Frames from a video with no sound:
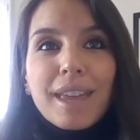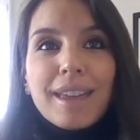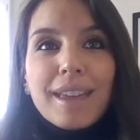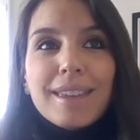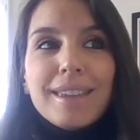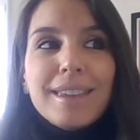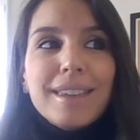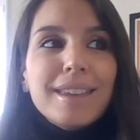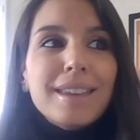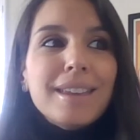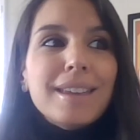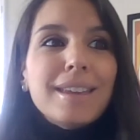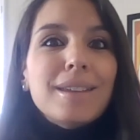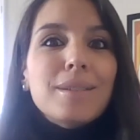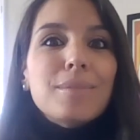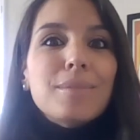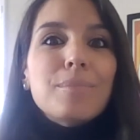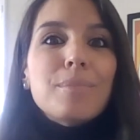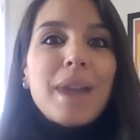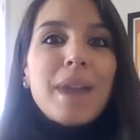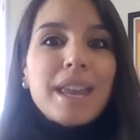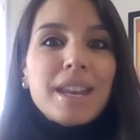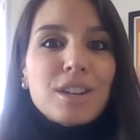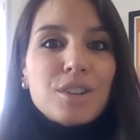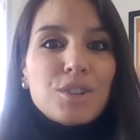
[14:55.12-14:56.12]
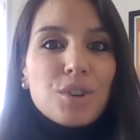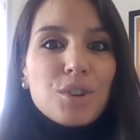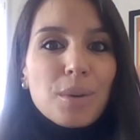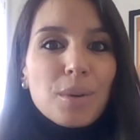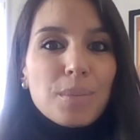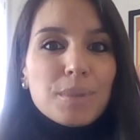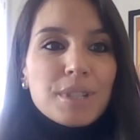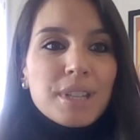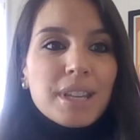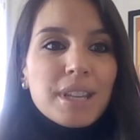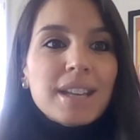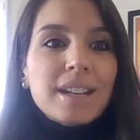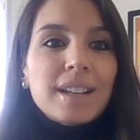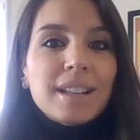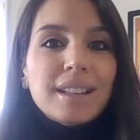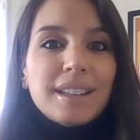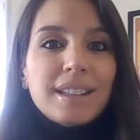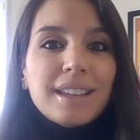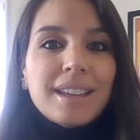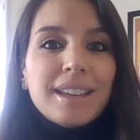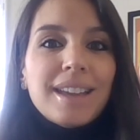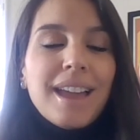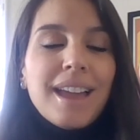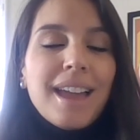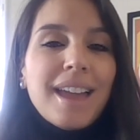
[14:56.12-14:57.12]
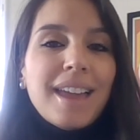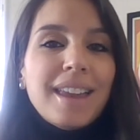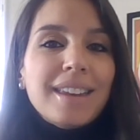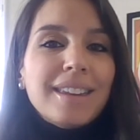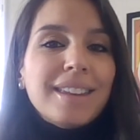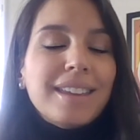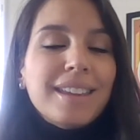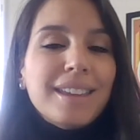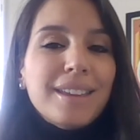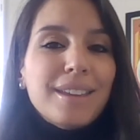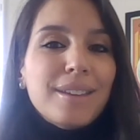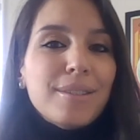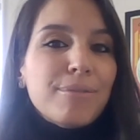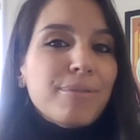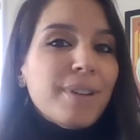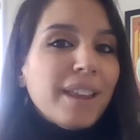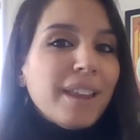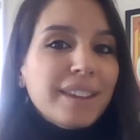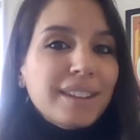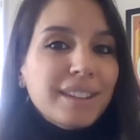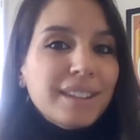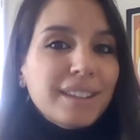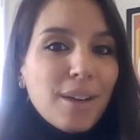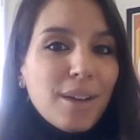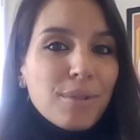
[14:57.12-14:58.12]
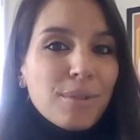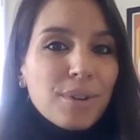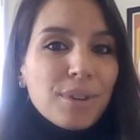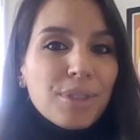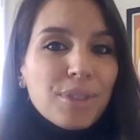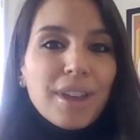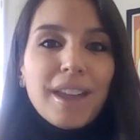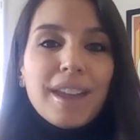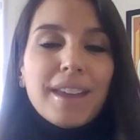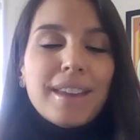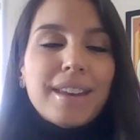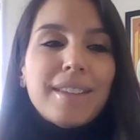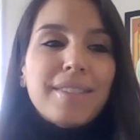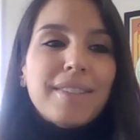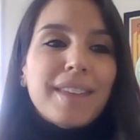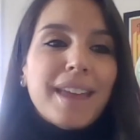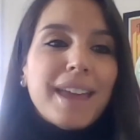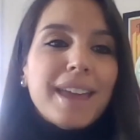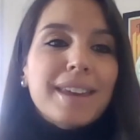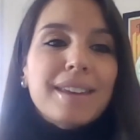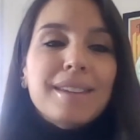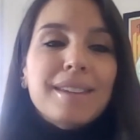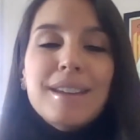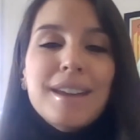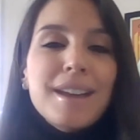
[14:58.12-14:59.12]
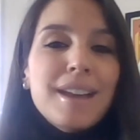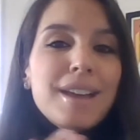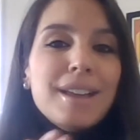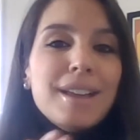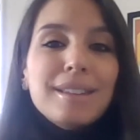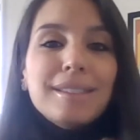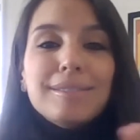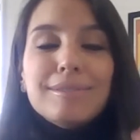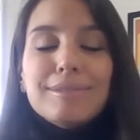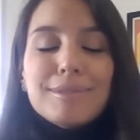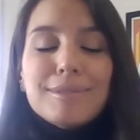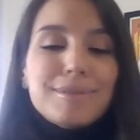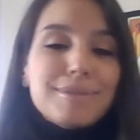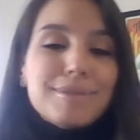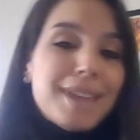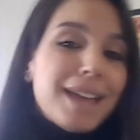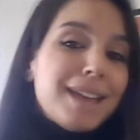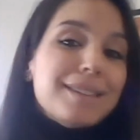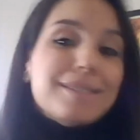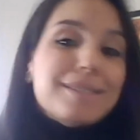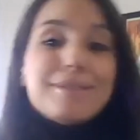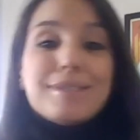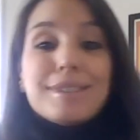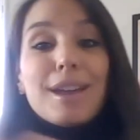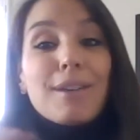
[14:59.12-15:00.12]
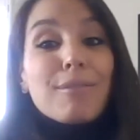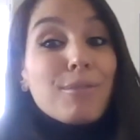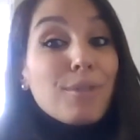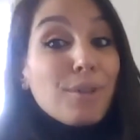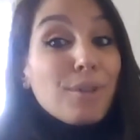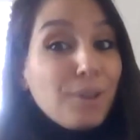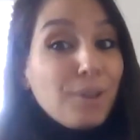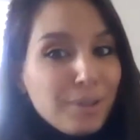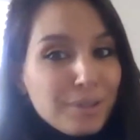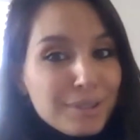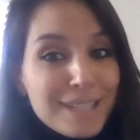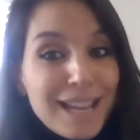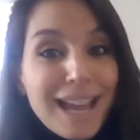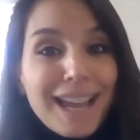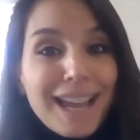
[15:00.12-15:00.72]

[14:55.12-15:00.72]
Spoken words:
He made a trip to Italy and he fell in love with it. And then several